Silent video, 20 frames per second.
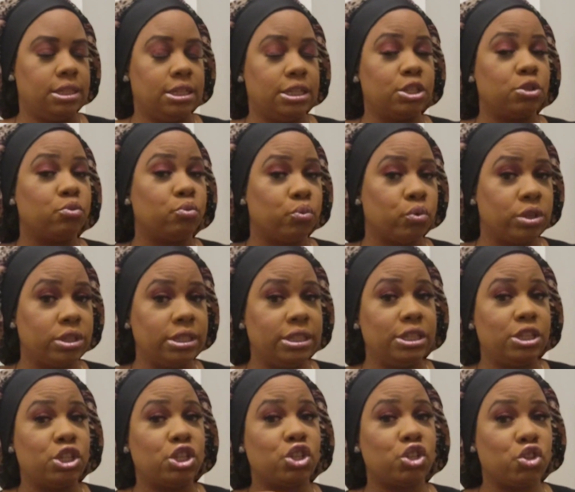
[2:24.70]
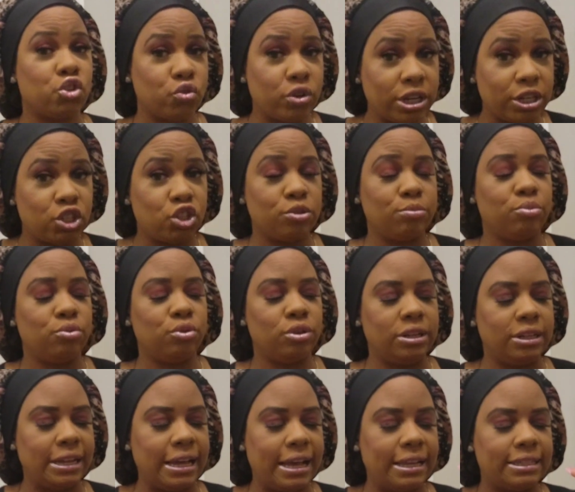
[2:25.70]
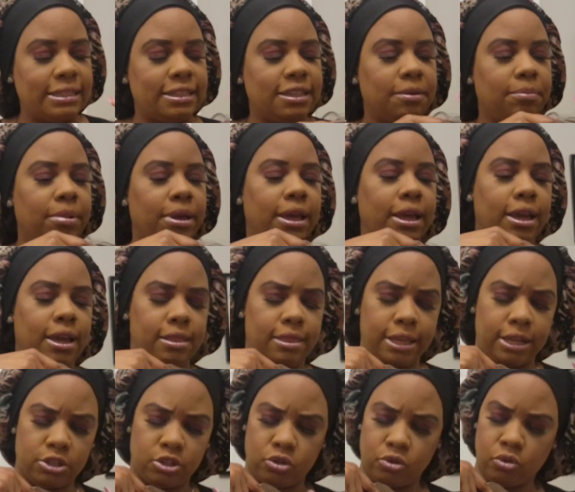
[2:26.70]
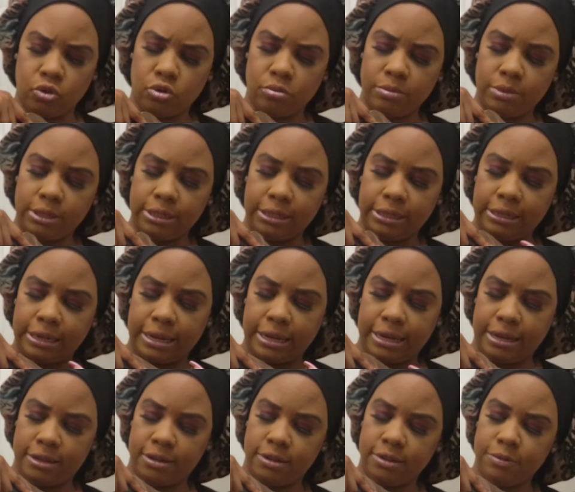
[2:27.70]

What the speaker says: really stretchable elastic band that's normally like